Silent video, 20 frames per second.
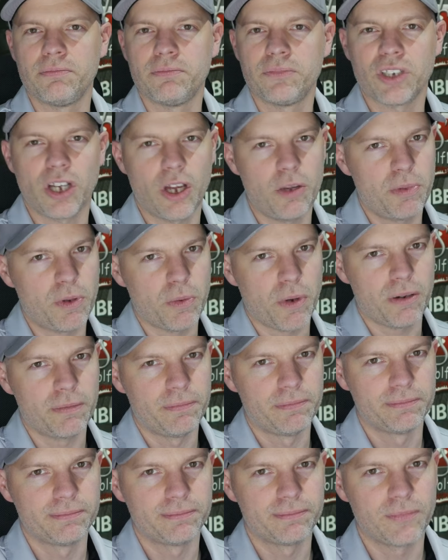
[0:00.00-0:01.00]
So I hope you will,
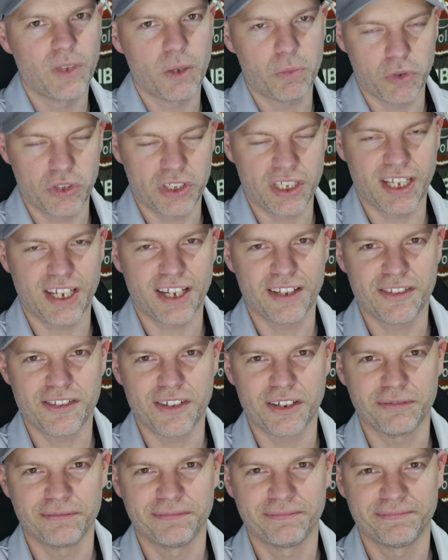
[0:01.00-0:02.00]
and we'll see you again
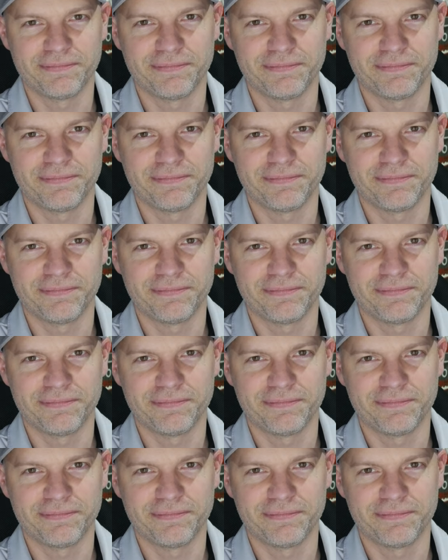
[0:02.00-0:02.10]
soon.